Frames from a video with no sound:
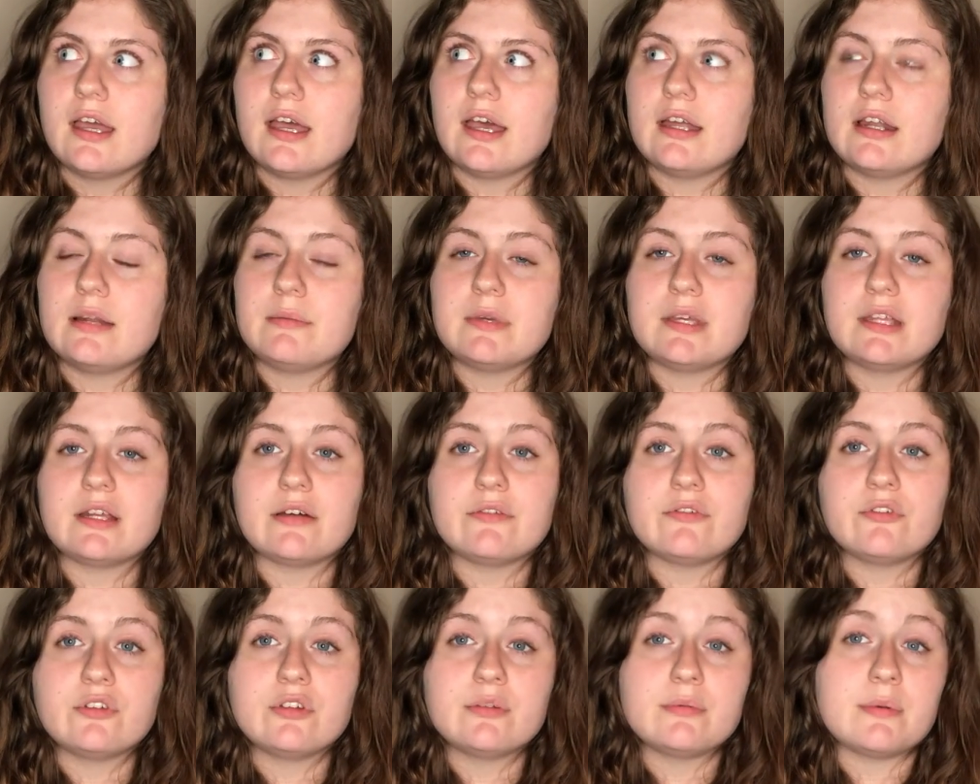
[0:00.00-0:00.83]
and I mean,
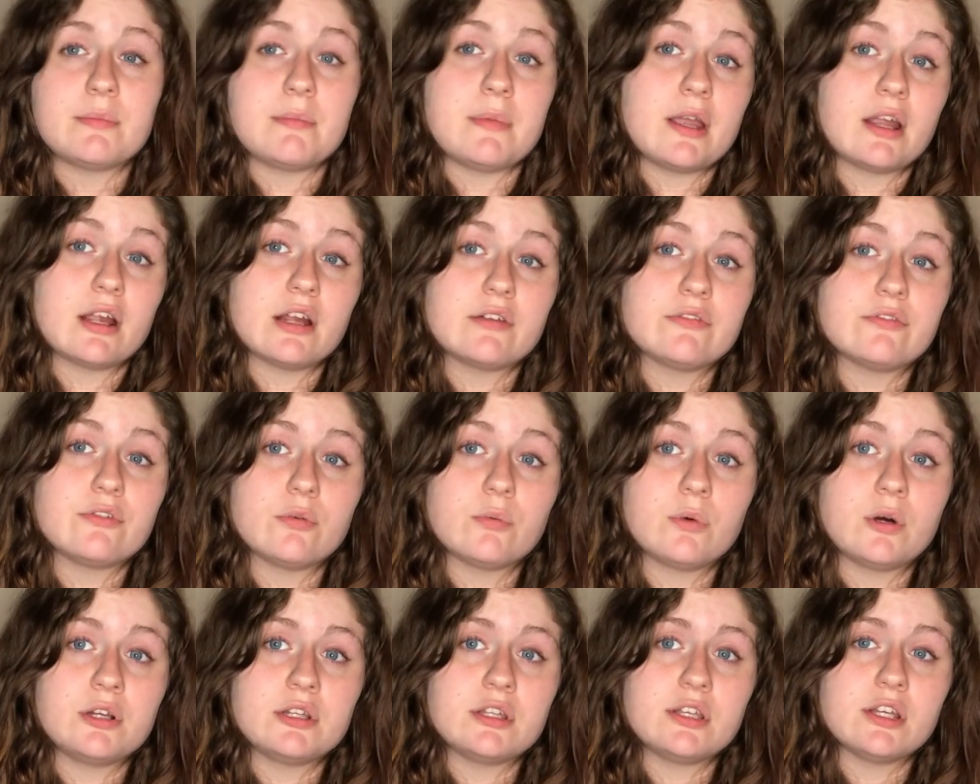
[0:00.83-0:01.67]
I've only been married for
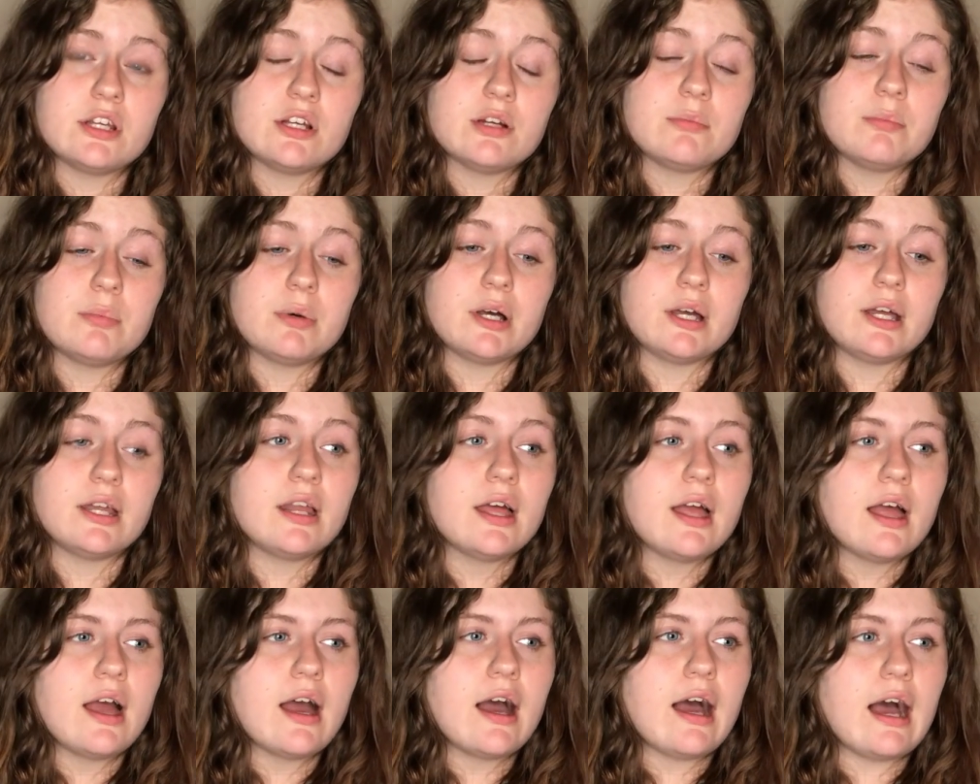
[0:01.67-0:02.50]
1 year, but
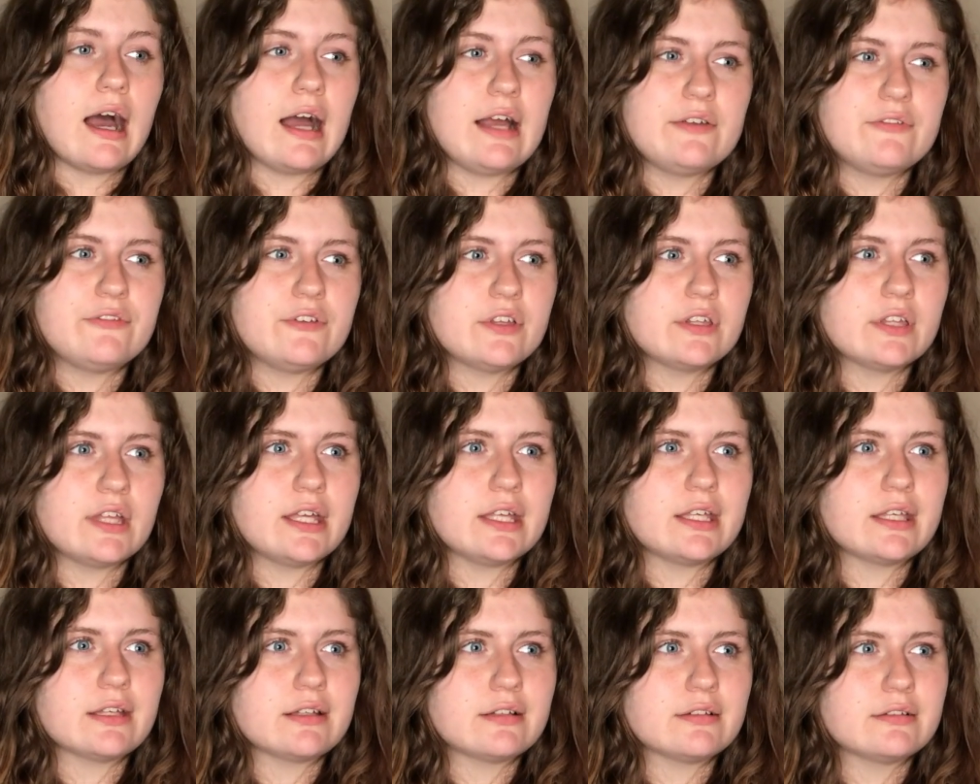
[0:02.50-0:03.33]
I feel
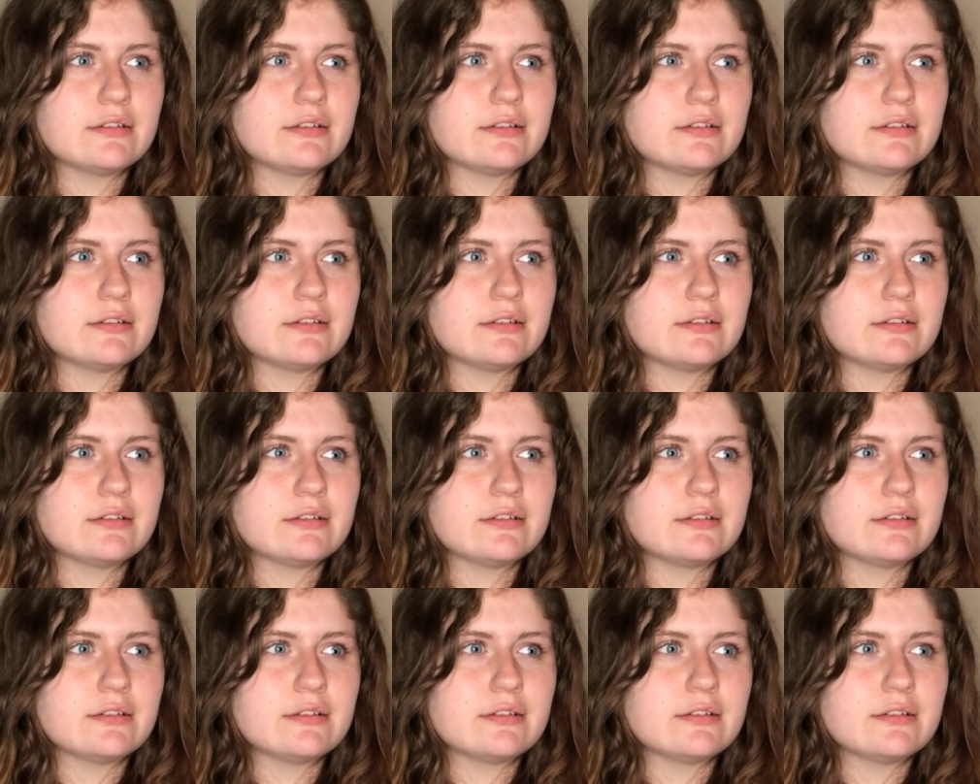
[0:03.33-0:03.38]
like